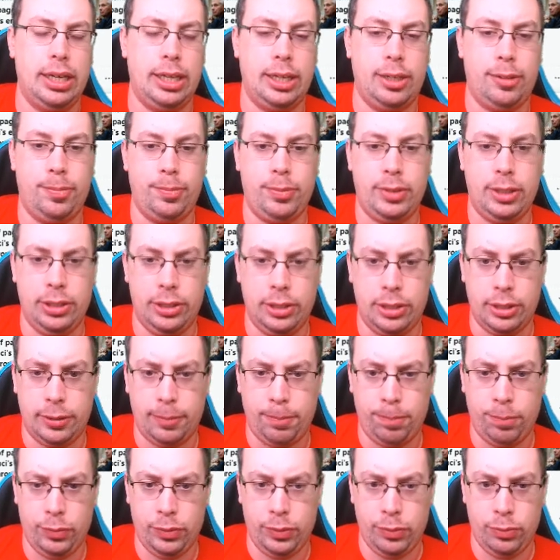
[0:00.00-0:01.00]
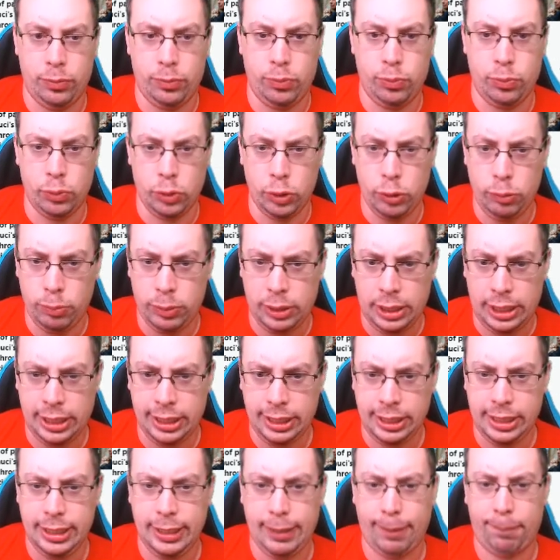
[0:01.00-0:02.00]
their room
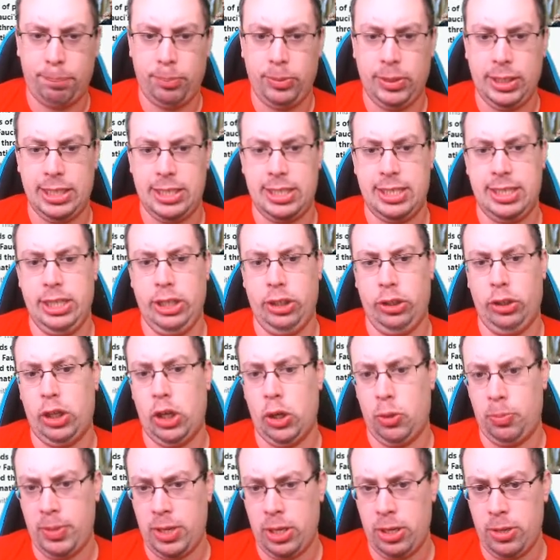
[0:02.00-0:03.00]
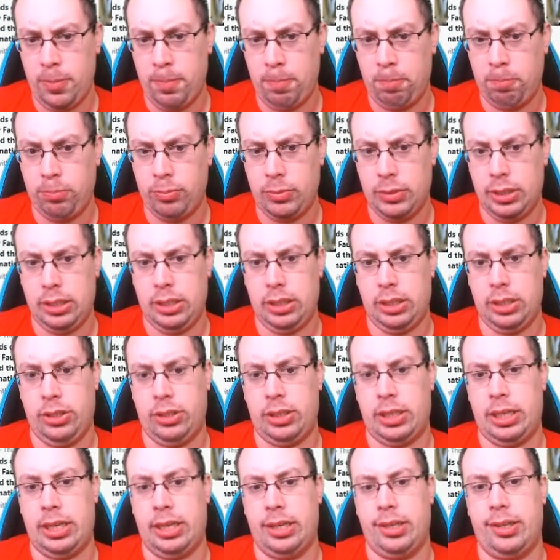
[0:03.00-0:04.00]
block is still open.
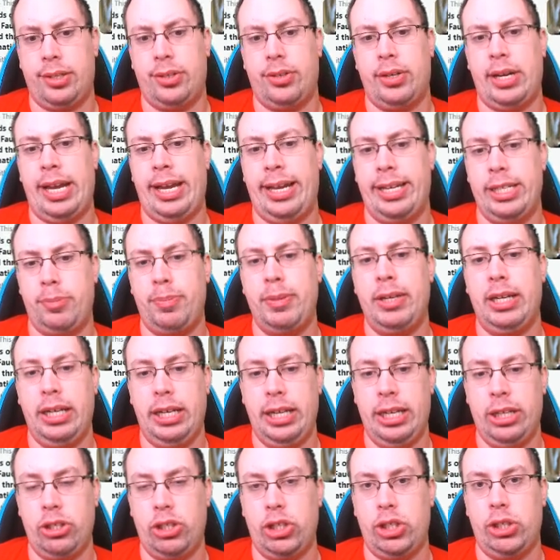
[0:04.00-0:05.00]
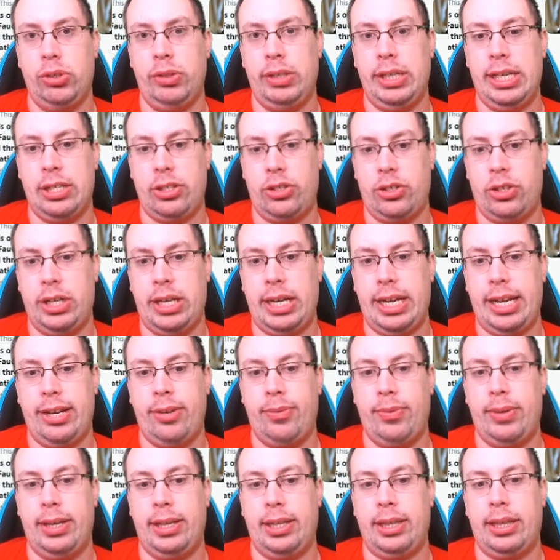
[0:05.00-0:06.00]
There has been an issue yesterday
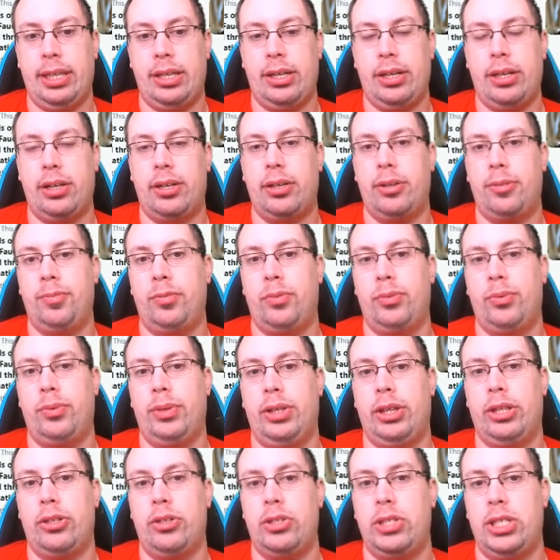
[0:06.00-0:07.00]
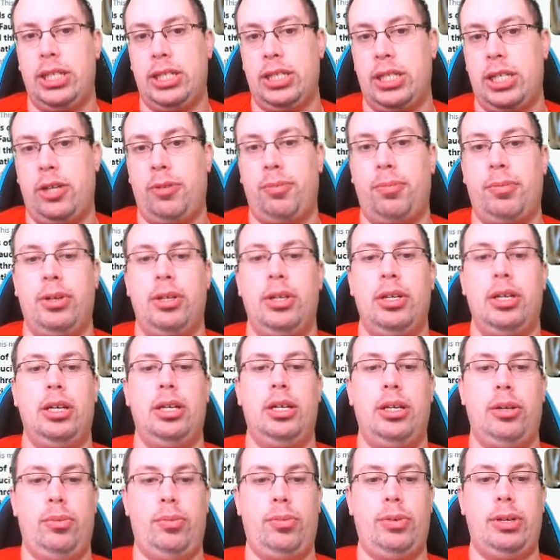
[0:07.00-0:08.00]
with their system,
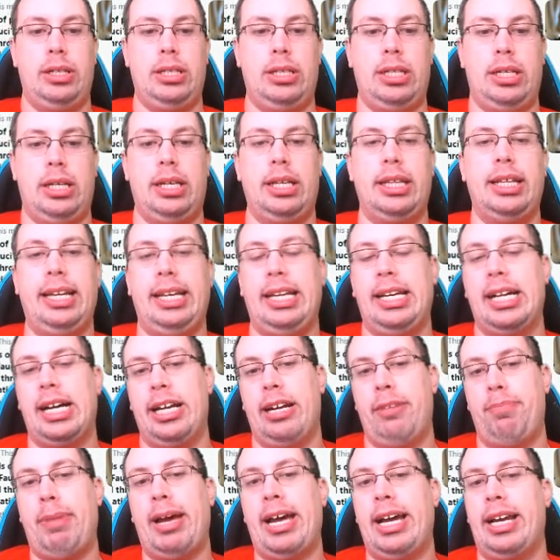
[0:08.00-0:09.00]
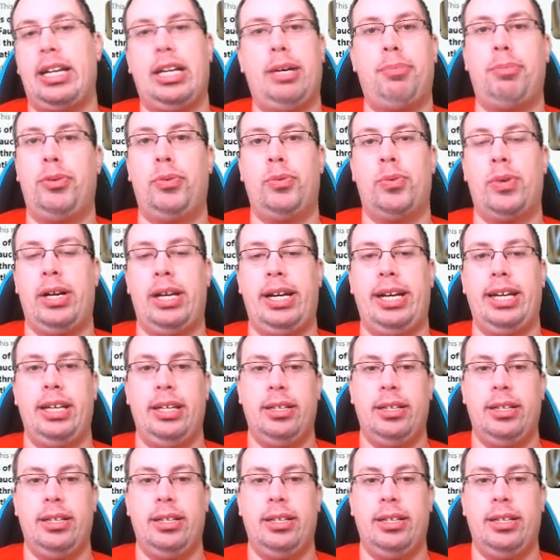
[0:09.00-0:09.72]
but they got it back up and running.